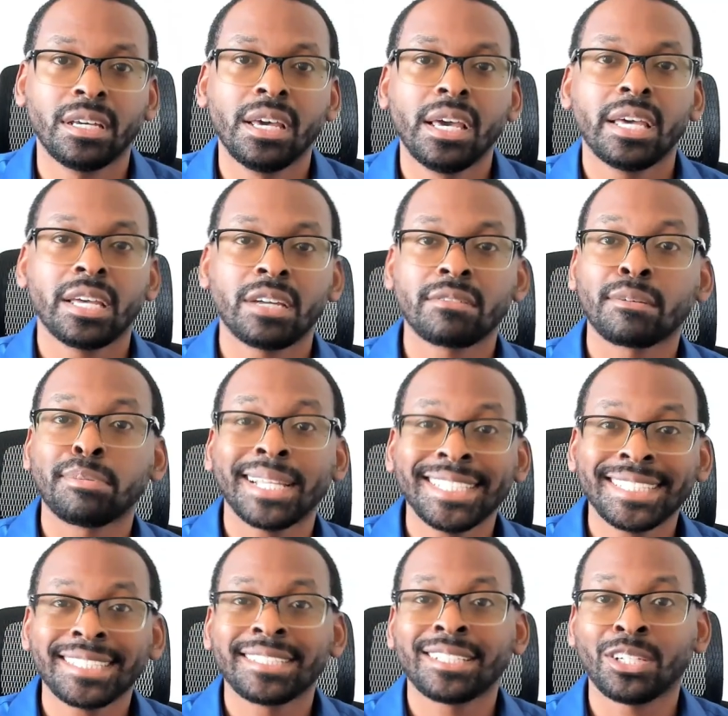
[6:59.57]
It
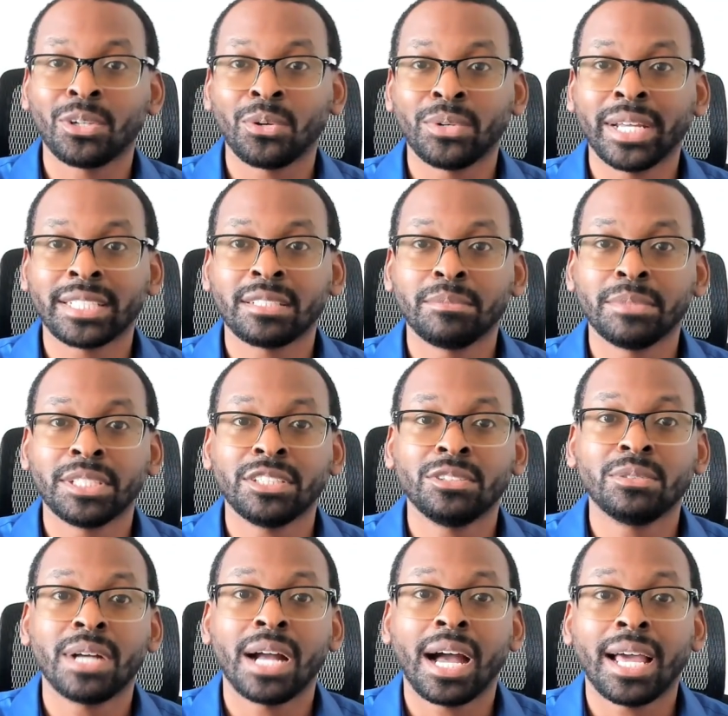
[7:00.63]
replaces the loan estimate
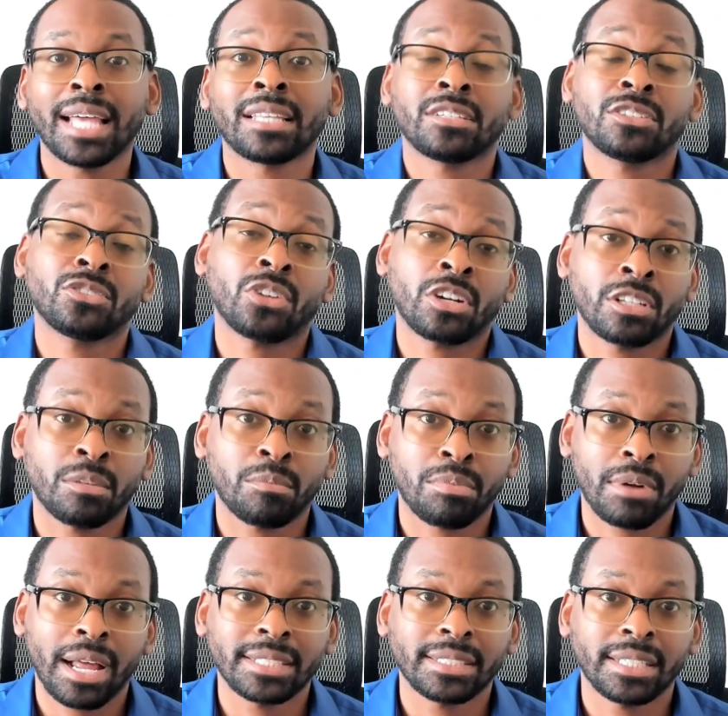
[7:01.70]
you got at the start of the
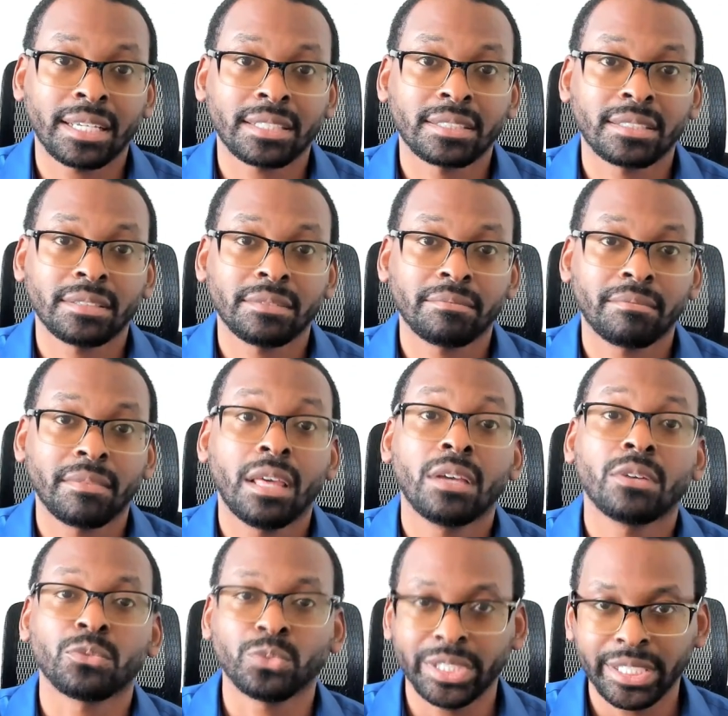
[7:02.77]
process.
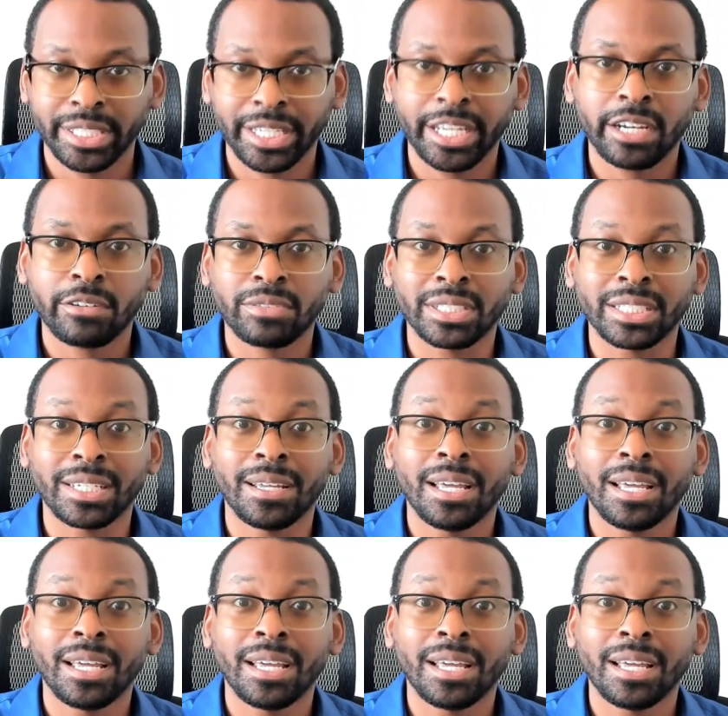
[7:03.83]
Read it carefully.